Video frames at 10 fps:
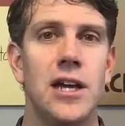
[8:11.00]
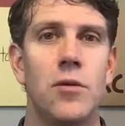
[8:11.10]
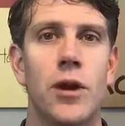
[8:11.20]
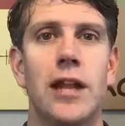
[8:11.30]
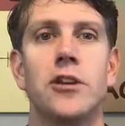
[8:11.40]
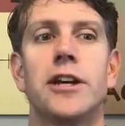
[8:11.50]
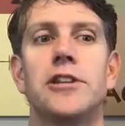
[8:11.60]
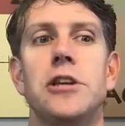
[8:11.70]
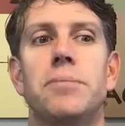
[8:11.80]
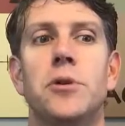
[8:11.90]
when I look at
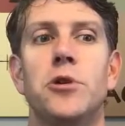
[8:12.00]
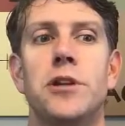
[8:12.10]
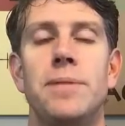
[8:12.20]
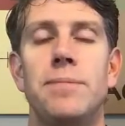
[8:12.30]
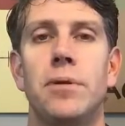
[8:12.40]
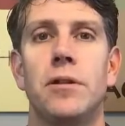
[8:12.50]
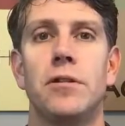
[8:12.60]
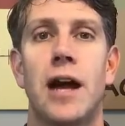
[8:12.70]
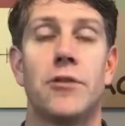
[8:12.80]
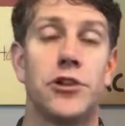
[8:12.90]
the approach of
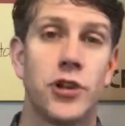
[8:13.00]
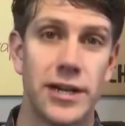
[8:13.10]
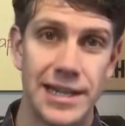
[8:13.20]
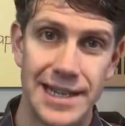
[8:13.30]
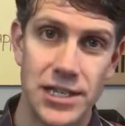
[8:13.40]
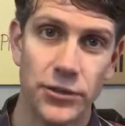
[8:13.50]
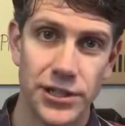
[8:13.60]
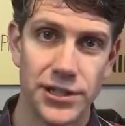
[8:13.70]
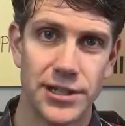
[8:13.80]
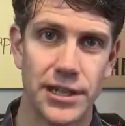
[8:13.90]
people, how they're trying to heal
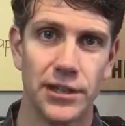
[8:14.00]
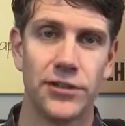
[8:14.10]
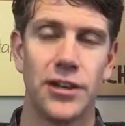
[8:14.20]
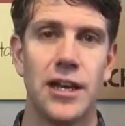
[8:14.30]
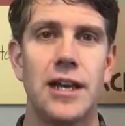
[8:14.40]
these things,